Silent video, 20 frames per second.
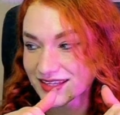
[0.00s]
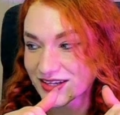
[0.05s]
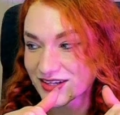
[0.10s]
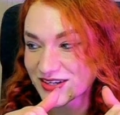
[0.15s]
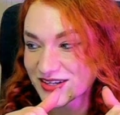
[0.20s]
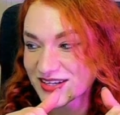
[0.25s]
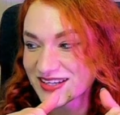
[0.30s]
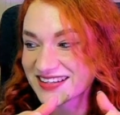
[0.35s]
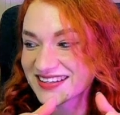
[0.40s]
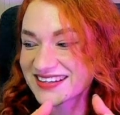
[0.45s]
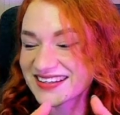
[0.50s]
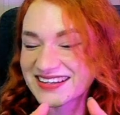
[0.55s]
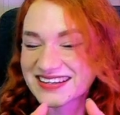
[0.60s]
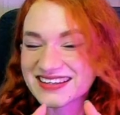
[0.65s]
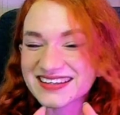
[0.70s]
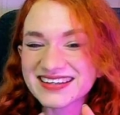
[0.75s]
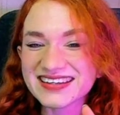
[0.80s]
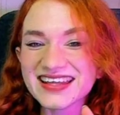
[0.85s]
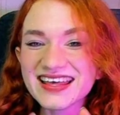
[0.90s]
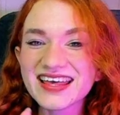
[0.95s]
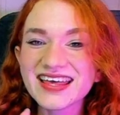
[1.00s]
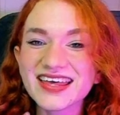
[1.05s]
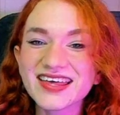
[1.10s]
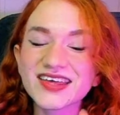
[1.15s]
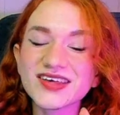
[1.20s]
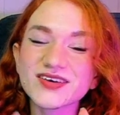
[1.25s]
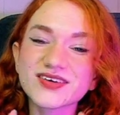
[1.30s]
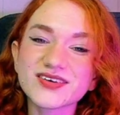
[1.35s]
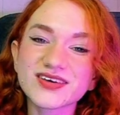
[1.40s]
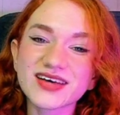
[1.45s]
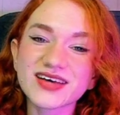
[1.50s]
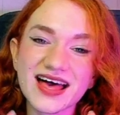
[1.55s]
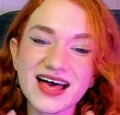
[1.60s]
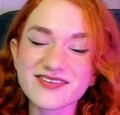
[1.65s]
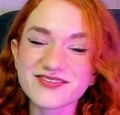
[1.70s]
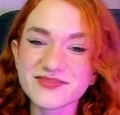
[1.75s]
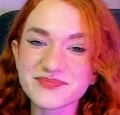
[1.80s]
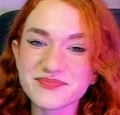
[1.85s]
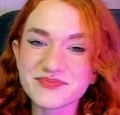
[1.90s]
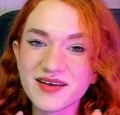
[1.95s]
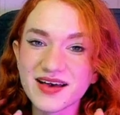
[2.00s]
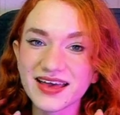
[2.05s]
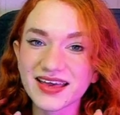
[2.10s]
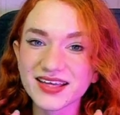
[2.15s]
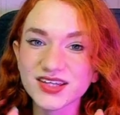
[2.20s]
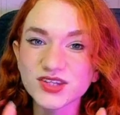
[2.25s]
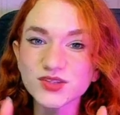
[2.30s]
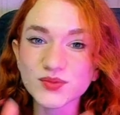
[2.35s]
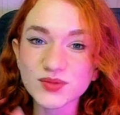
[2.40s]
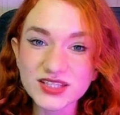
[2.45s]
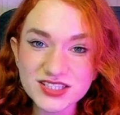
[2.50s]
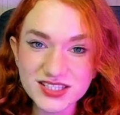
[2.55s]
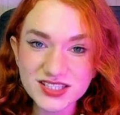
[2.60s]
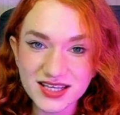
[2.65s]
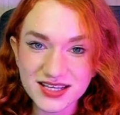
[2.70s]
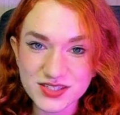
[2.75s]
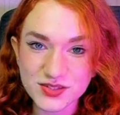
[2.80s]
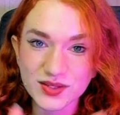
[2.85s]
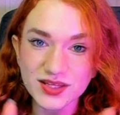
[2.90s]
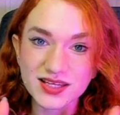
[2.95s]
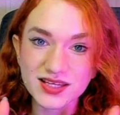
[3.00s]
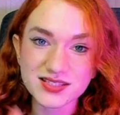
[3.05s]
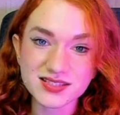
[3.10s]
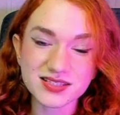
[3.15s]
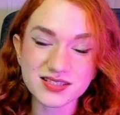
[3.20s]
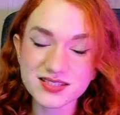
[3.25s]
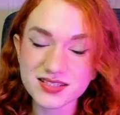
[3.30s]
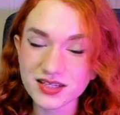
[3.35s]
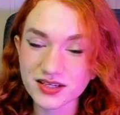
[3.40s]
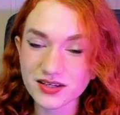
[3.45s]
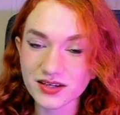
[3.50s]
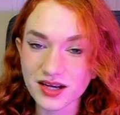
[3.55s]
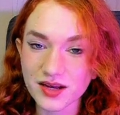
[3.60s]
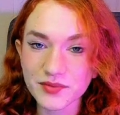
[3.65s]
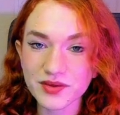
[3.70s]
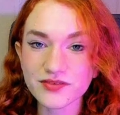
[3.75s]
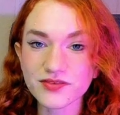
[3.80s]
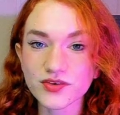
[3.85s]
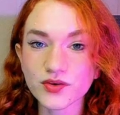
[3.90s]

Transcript: here you have my Twitch as well as Instagram.